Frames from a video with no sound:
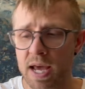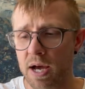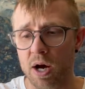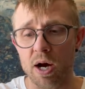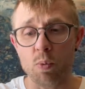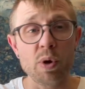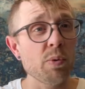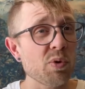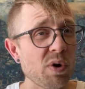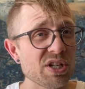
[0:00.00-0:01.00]
We
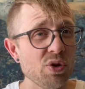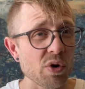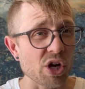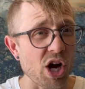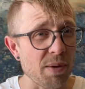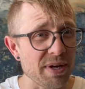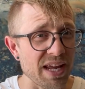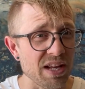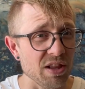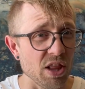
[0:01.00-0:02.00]
would want to
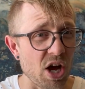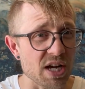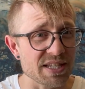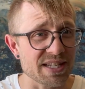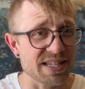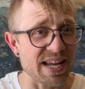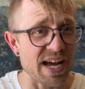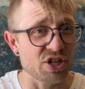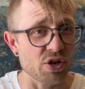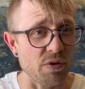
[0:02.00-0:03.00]
accommodate lost
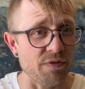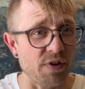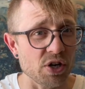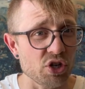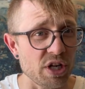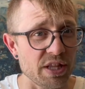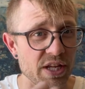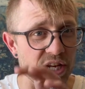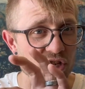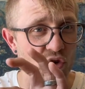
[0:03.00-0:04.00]
sagittal function in
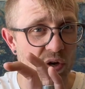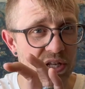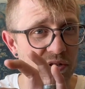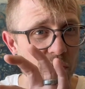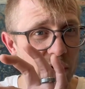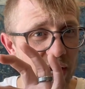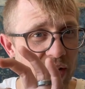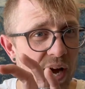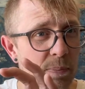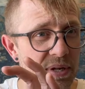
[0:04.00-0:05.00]
that joint, so kind
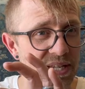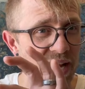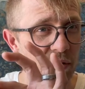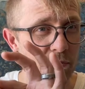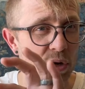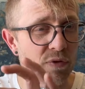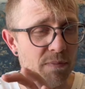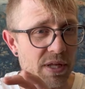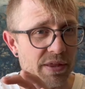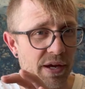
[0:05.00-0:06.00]
of up and down
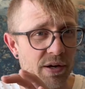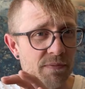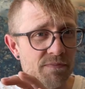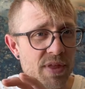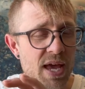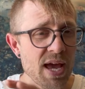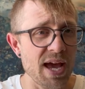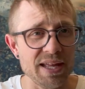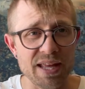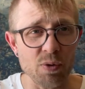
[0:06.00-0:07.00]
movement there.
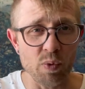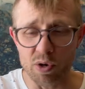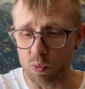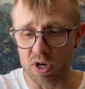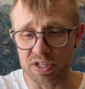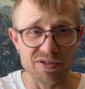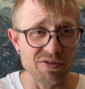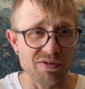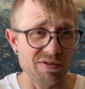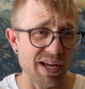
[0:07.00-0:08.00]
And then we'd want
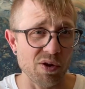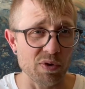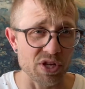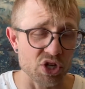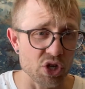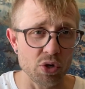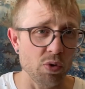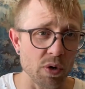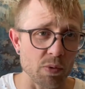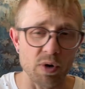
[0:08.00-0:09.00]
to, like with a shoe
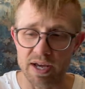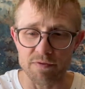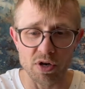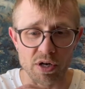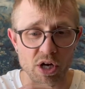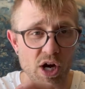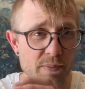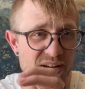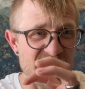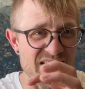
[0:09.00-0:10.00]
or whatever,
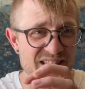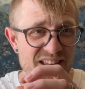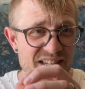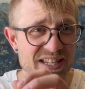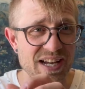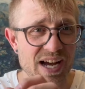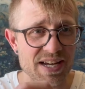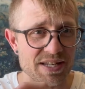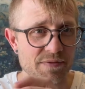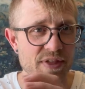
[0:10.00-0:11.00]
accommodate the
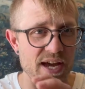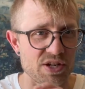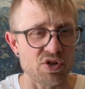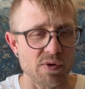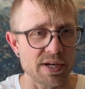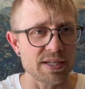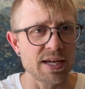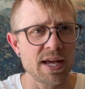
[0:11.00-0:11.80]
size of that joint.